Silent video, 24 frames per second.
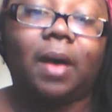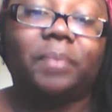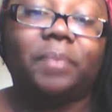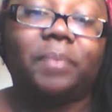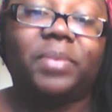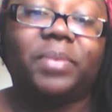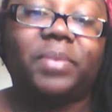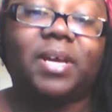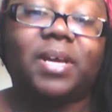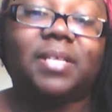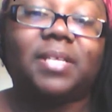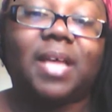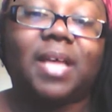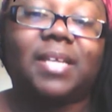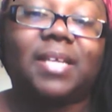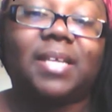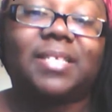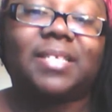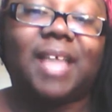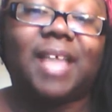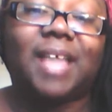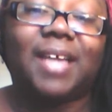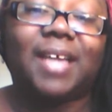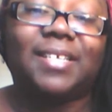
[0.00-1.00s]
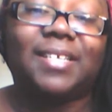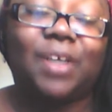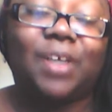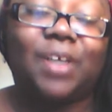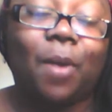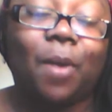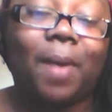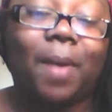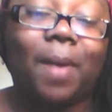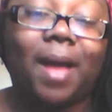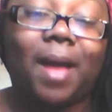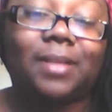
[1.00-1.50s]
because I decided to
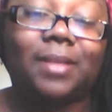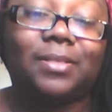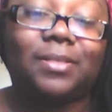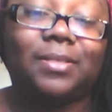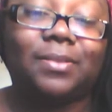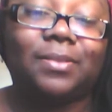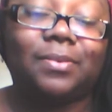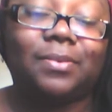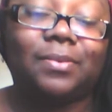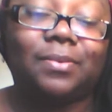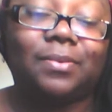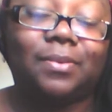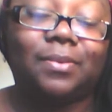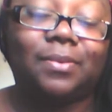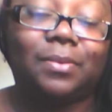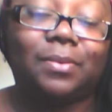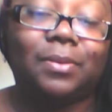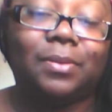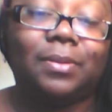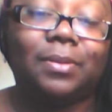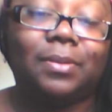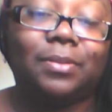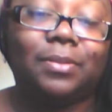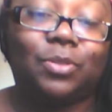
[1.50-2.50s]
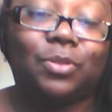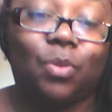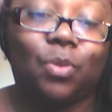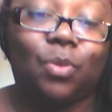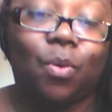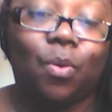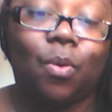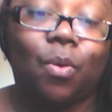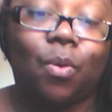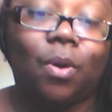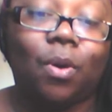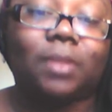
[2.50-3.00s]
go back to
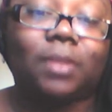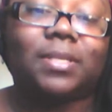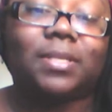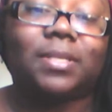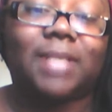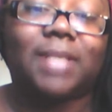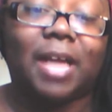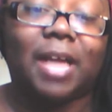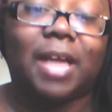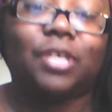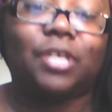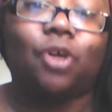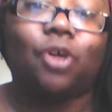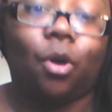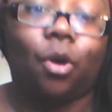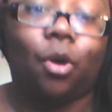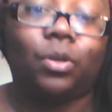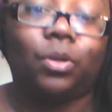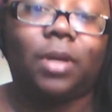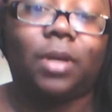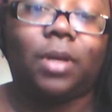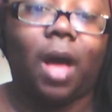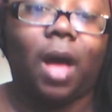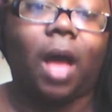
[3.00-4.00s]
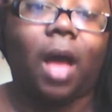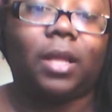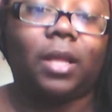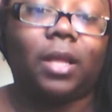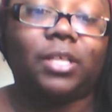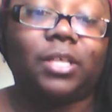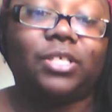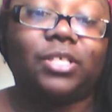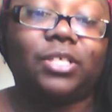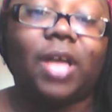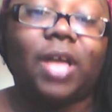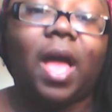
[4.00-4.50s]
school or decided to go to
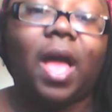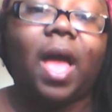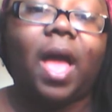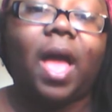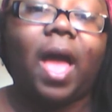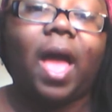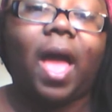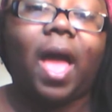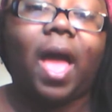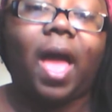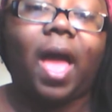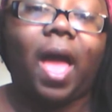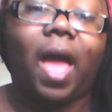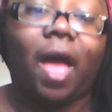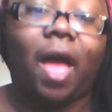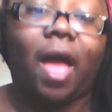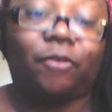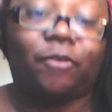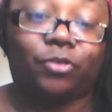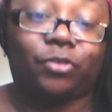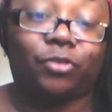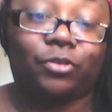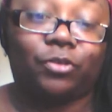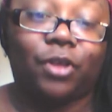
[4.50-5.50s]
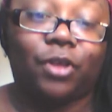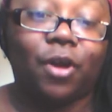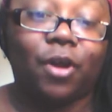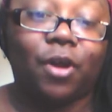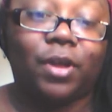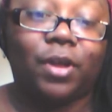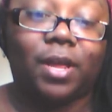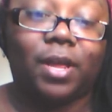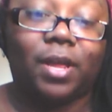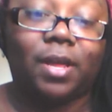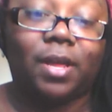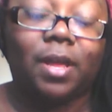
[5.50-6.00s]
college after
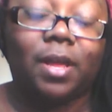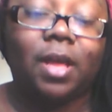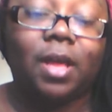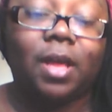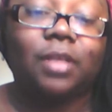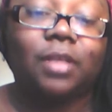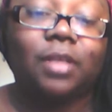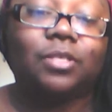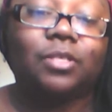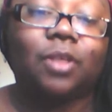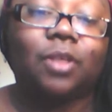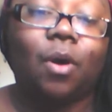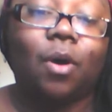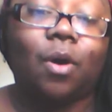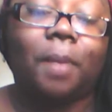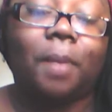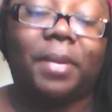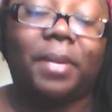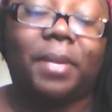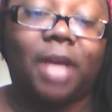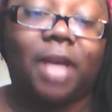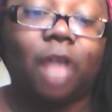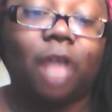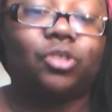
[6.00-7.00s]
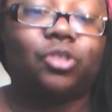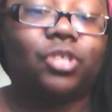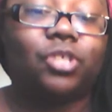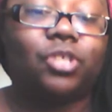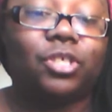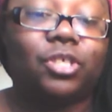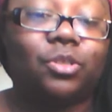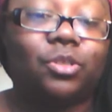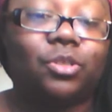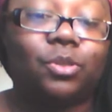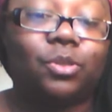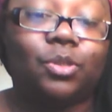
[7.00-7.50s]
30. So I'm a
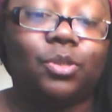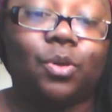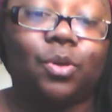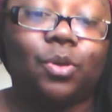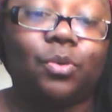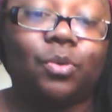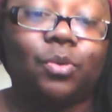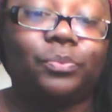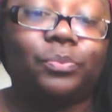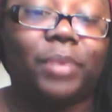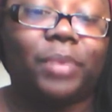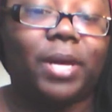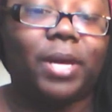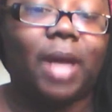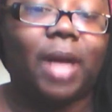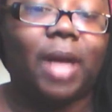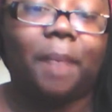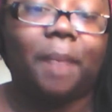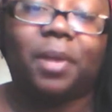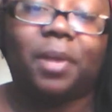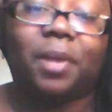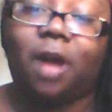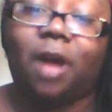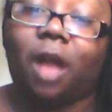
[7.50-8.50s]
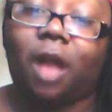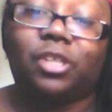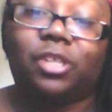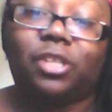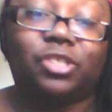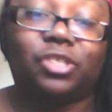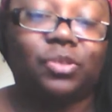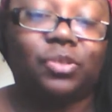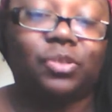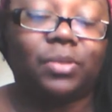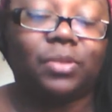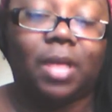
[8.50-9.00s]
non-traditional student, but I'm a college
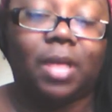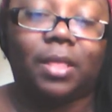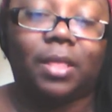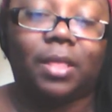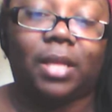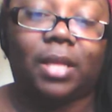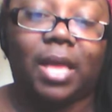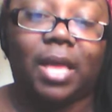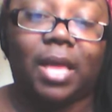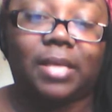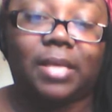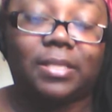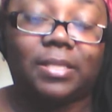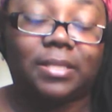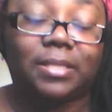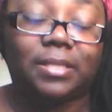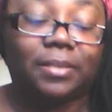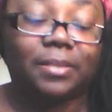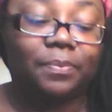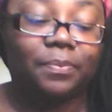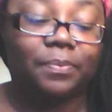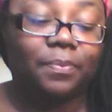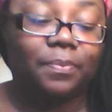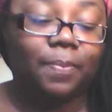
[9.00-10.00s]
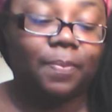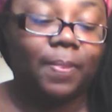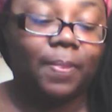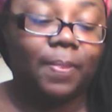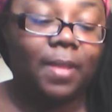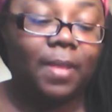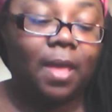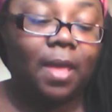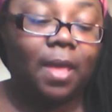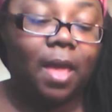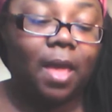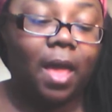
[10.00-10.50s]
student nonetheless.
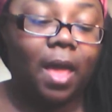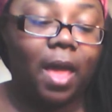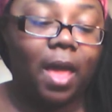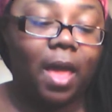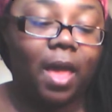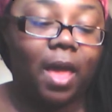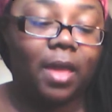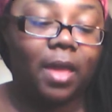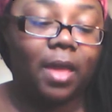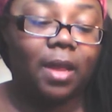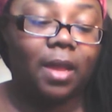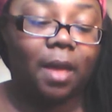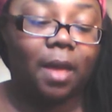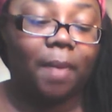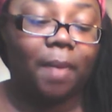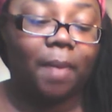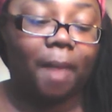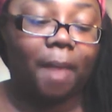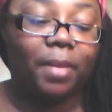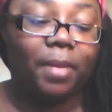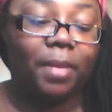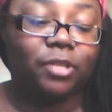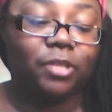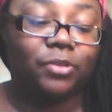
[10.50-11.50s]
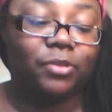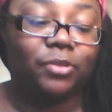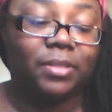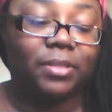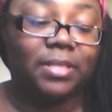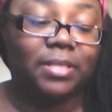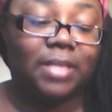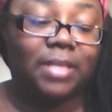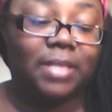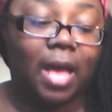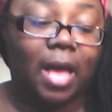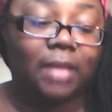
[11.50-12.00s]
And I'm entering
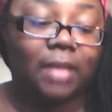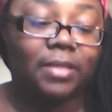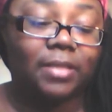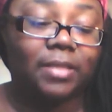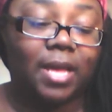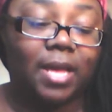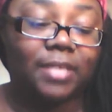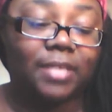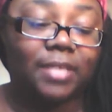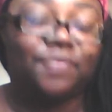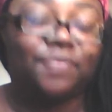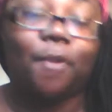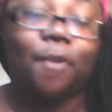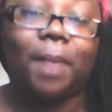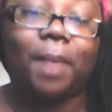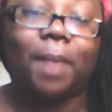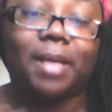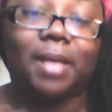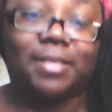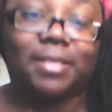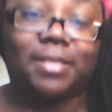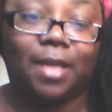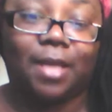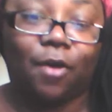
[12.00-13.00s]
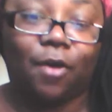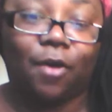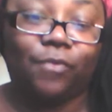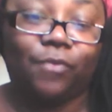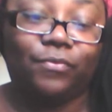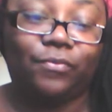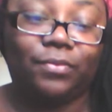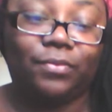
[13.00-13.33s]
this contest for myself.